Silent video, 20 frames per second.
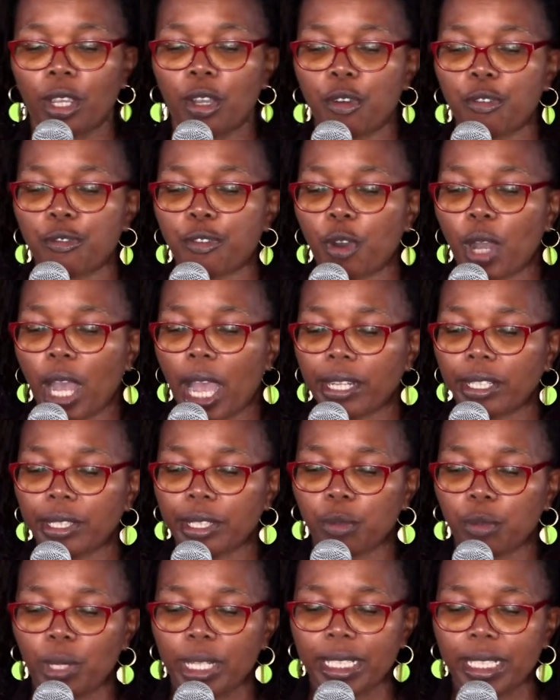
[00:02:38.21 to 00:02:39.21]
for hungry
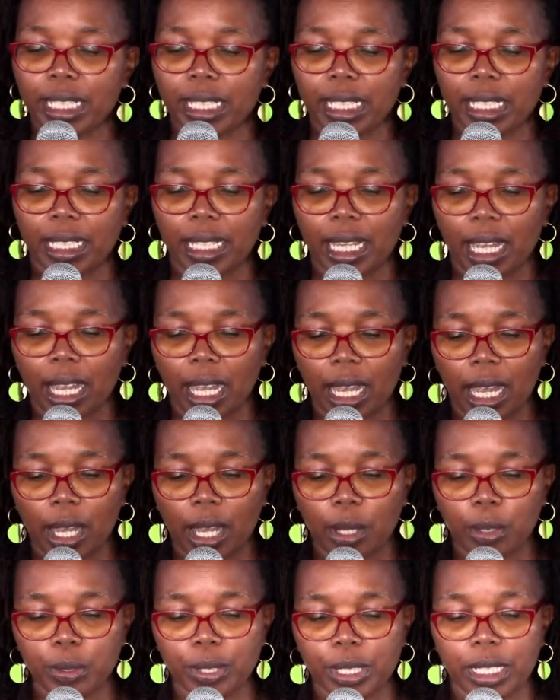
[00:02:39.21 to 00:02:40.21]
ones in her
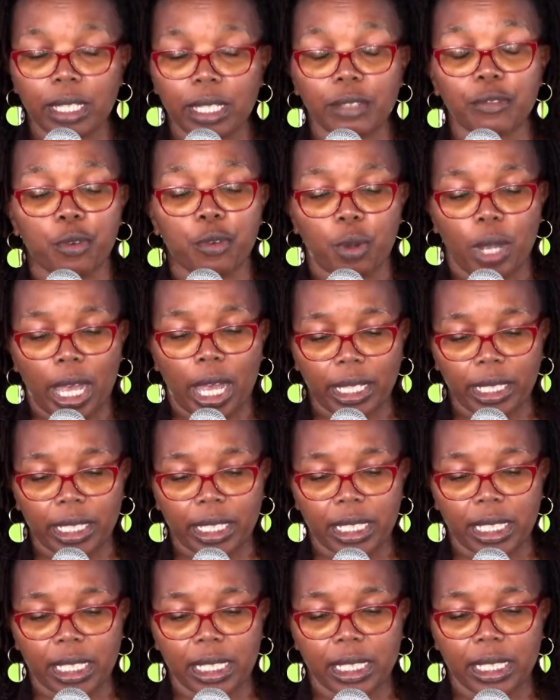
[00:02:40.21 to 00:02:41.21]
house and for
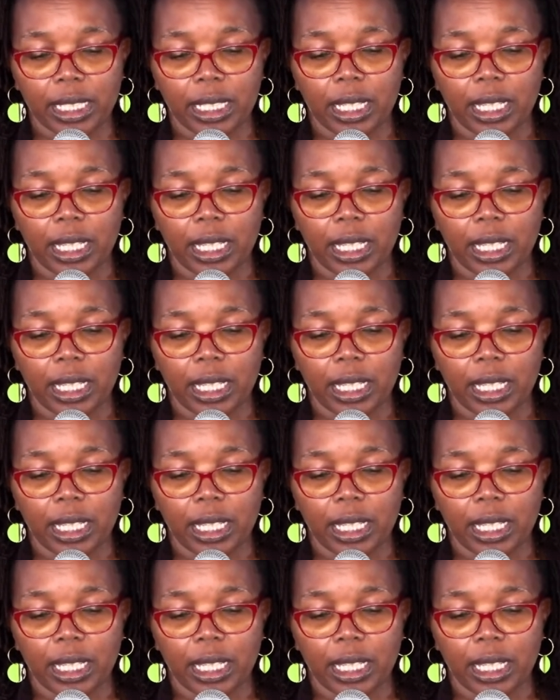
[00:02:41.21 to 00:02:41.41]
others.